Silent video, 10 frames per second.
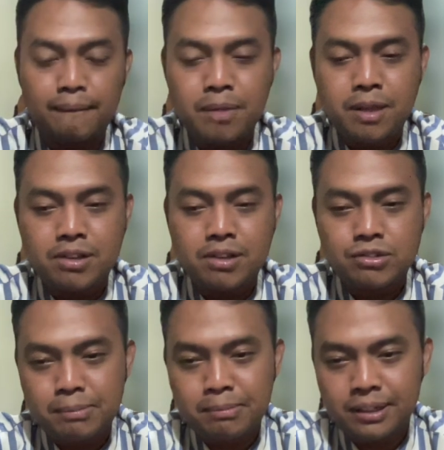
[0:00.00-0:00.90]
So
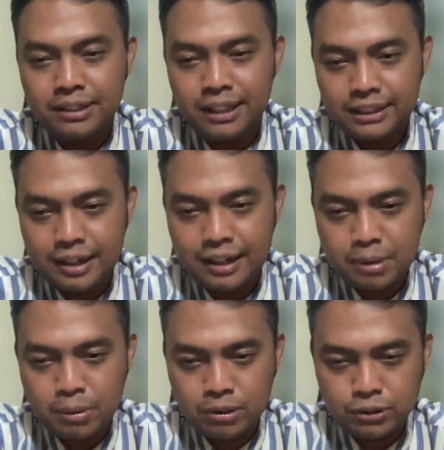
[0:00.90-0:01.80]
remember, the enthalpy
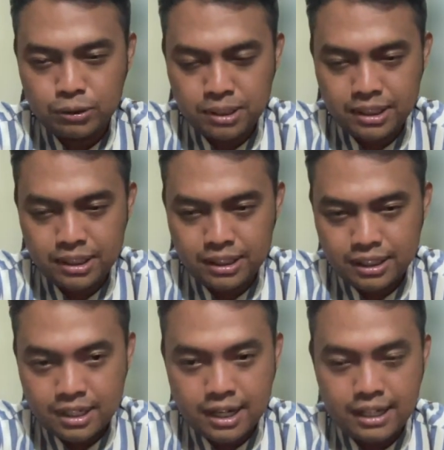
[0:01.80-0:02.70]
want to be
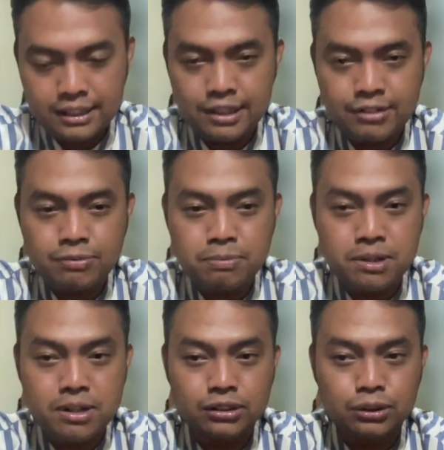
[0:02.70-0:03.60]
negative
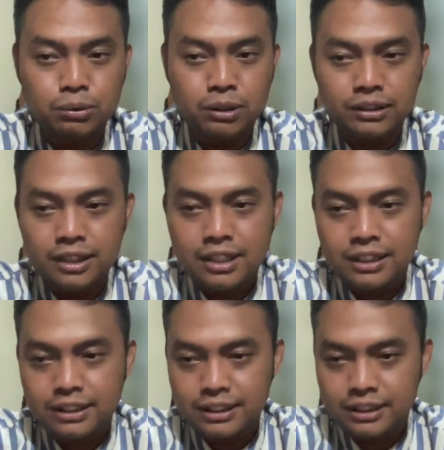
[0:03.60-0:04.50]
because you want
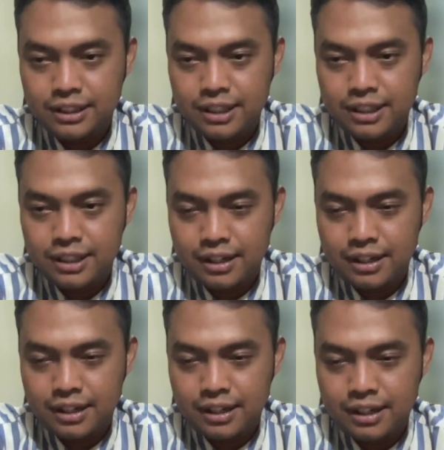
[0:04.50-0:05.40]

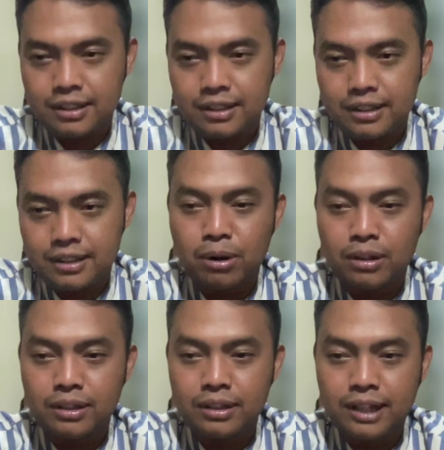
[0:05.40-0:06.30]
the
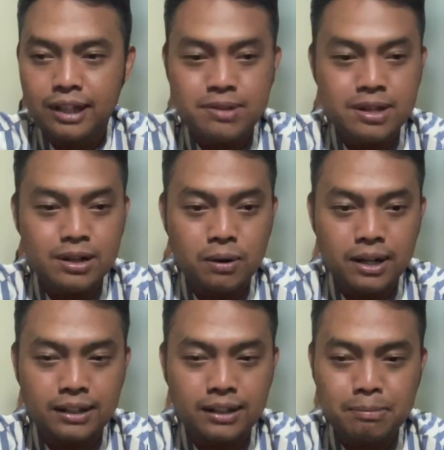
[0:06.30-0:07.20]
ball having lower
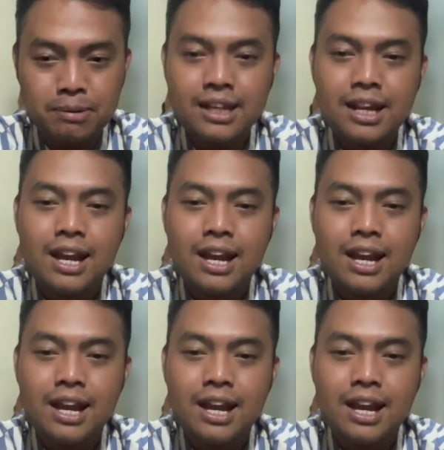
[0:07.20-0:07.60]
enthalpy.